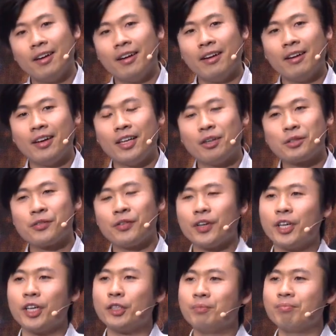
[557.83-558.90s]
And I was
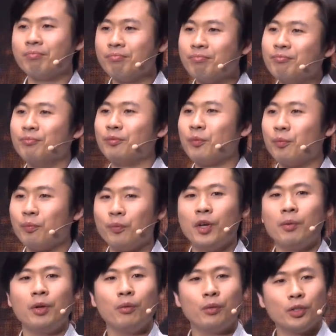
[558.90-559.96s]
thinking,
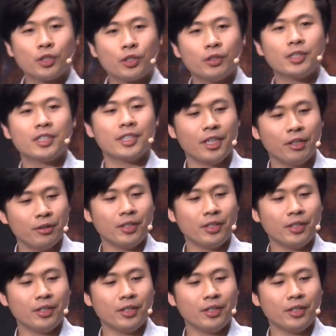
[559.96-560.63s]
maybe we should sell